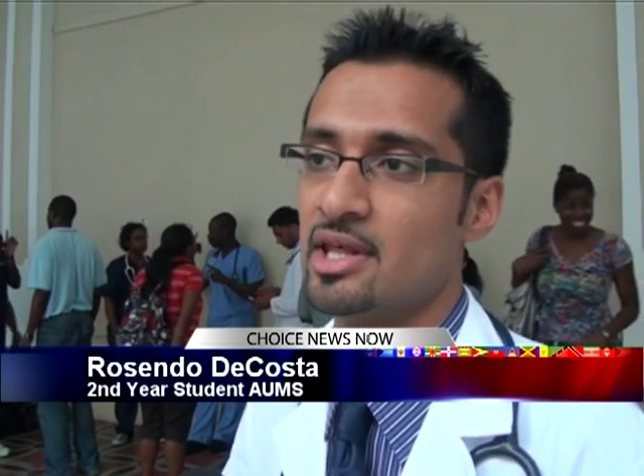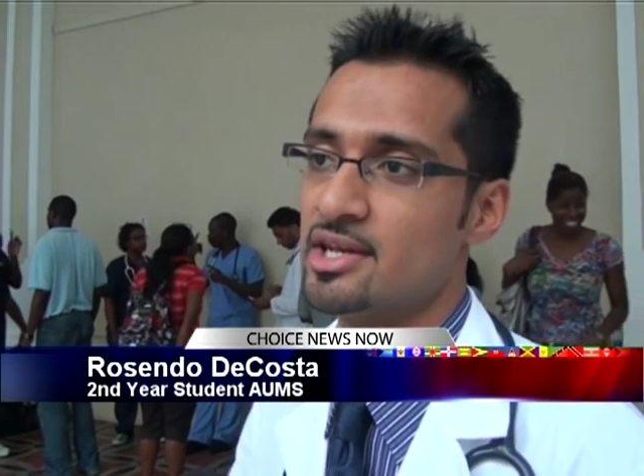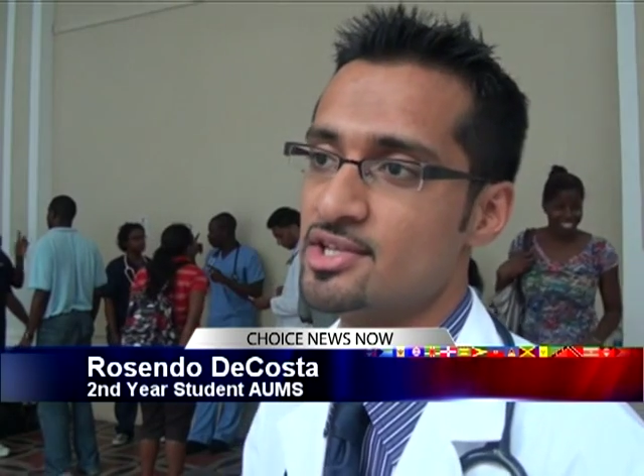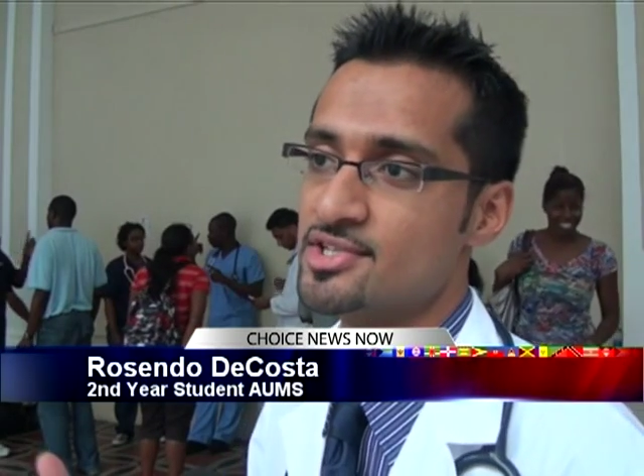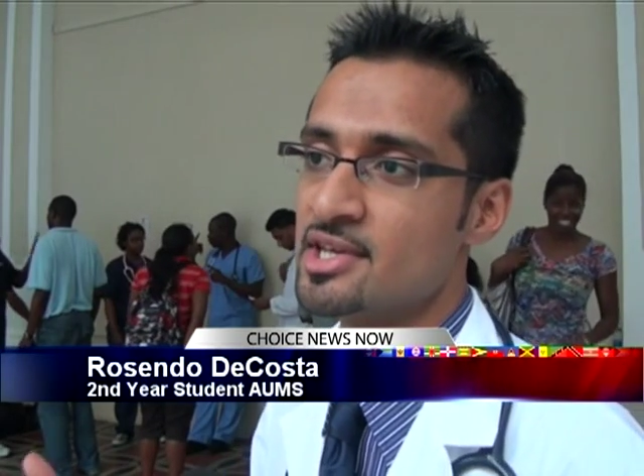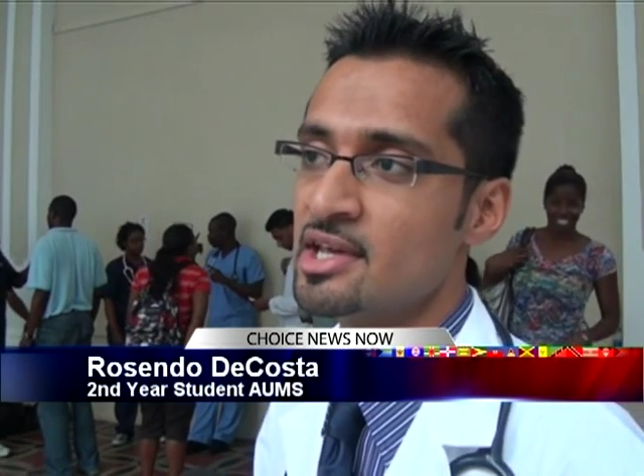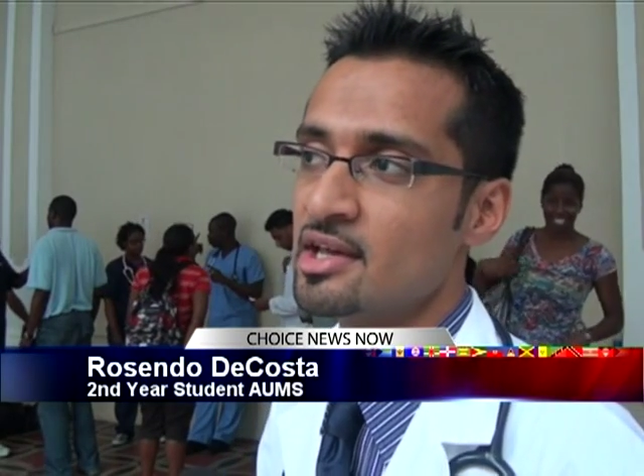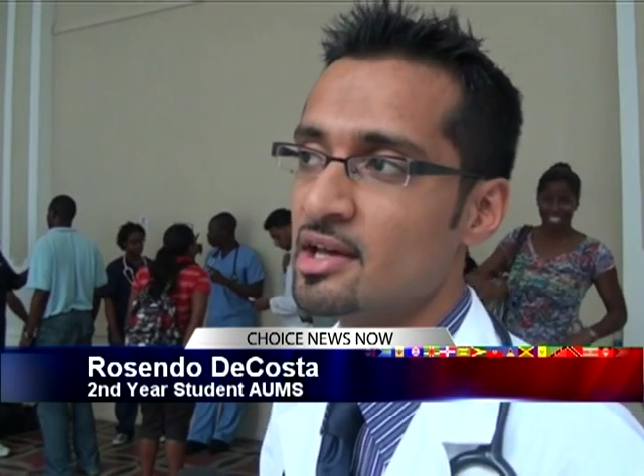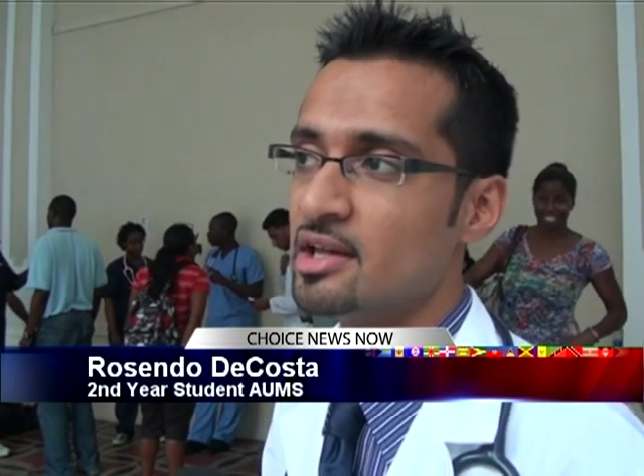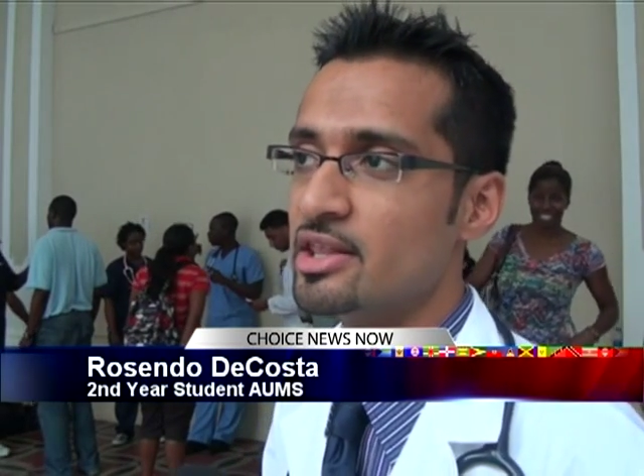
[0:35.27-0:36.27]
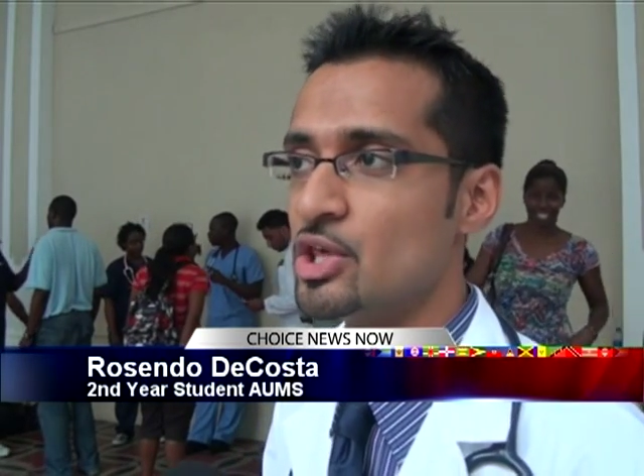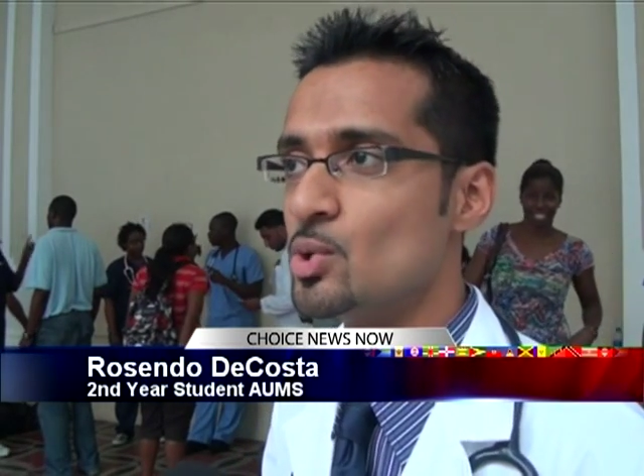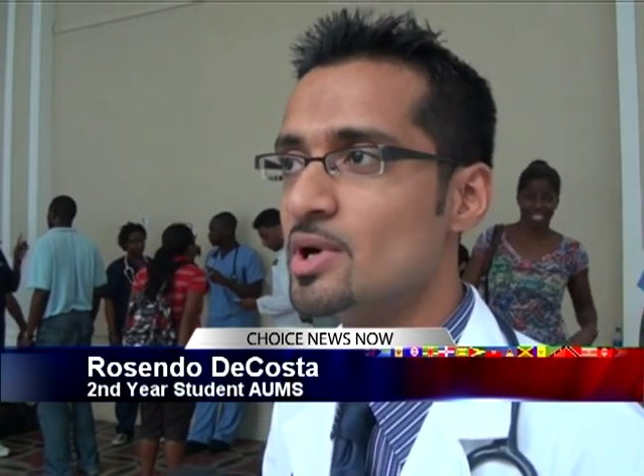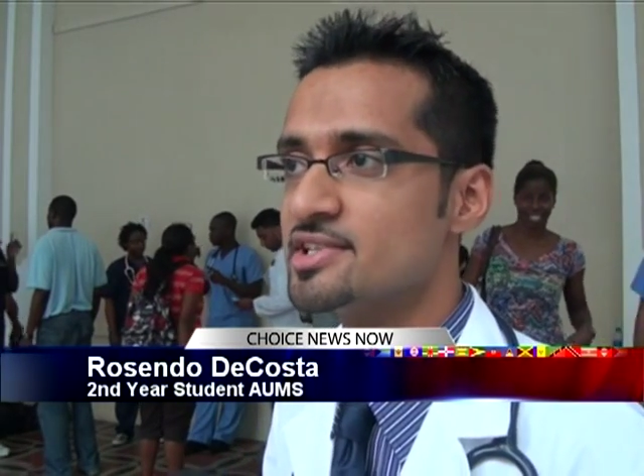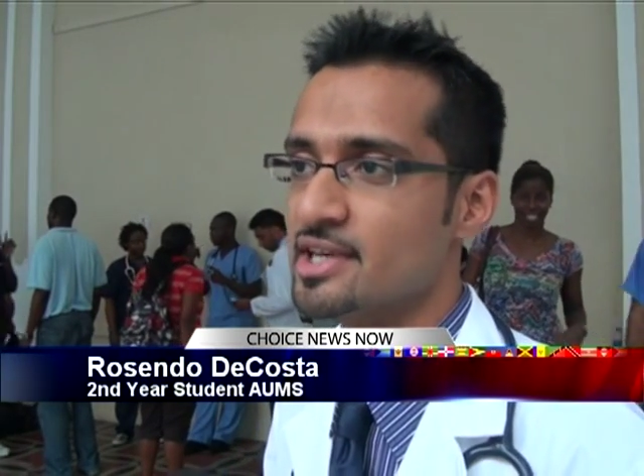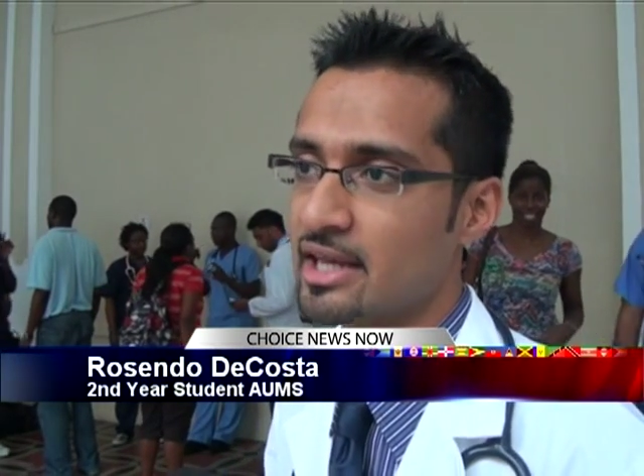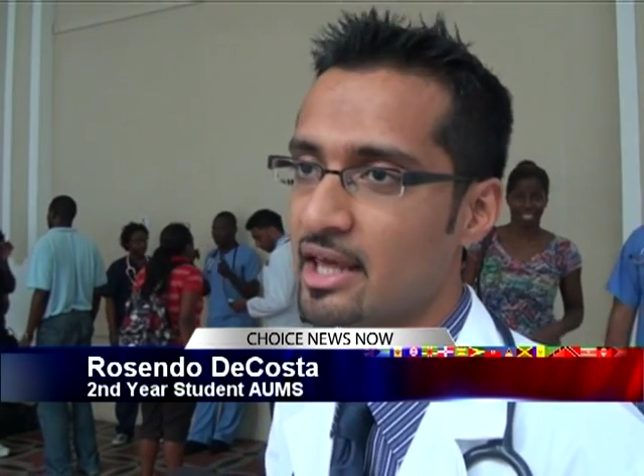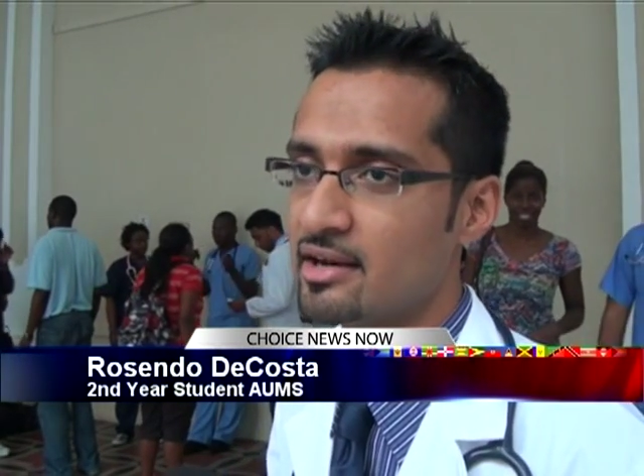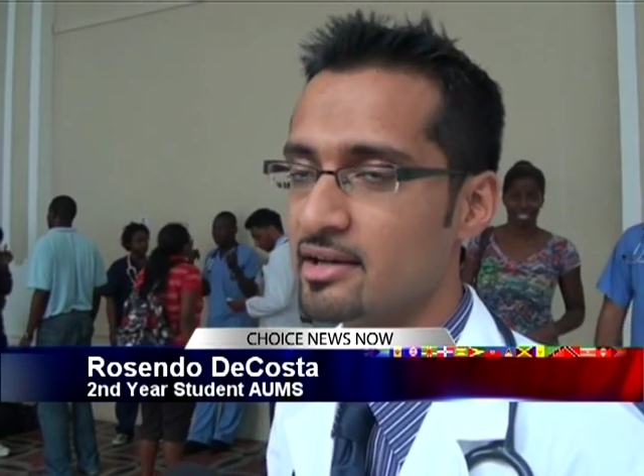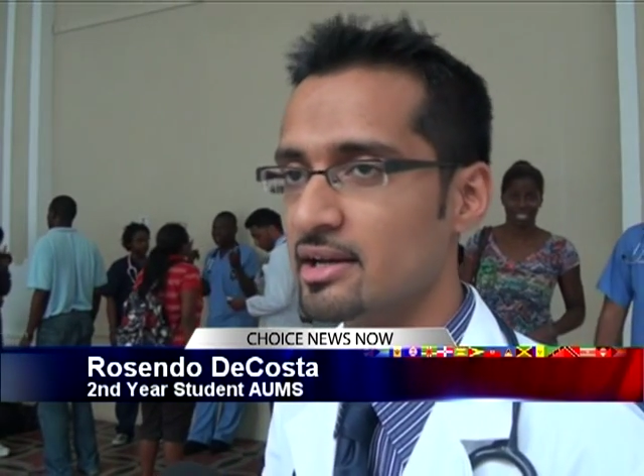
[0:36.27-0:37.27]
that is the US and
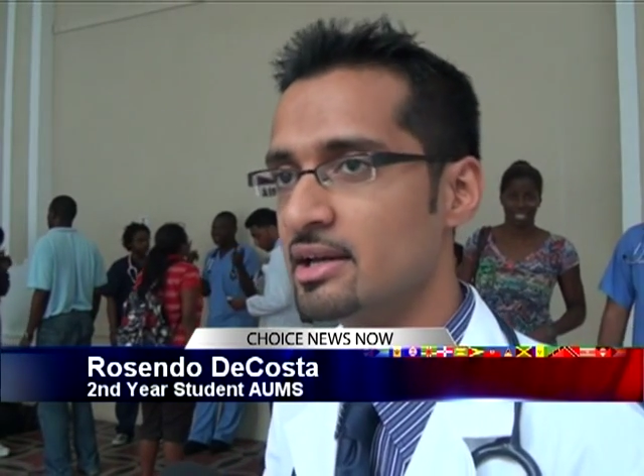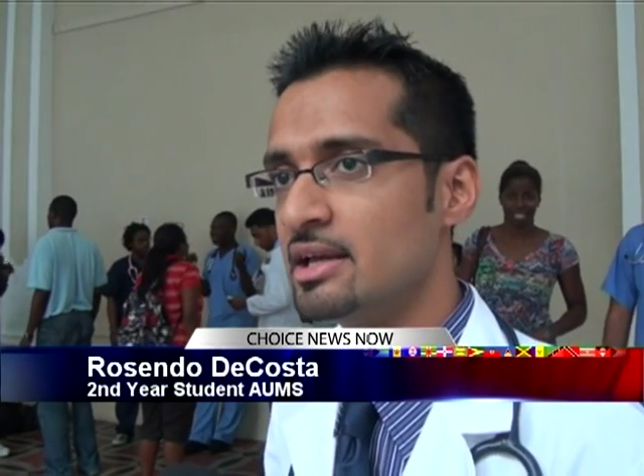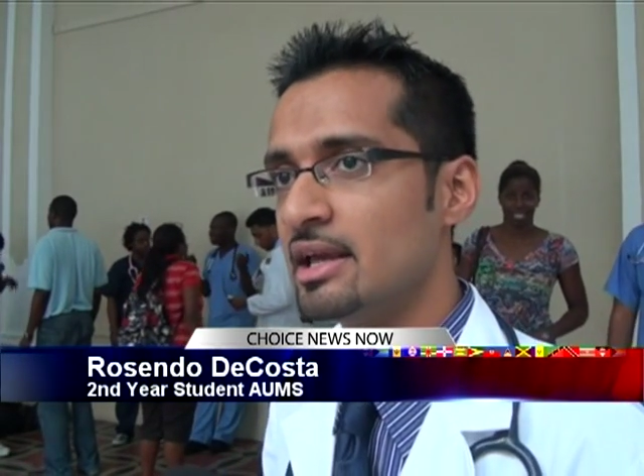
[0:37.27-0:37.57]
Canada.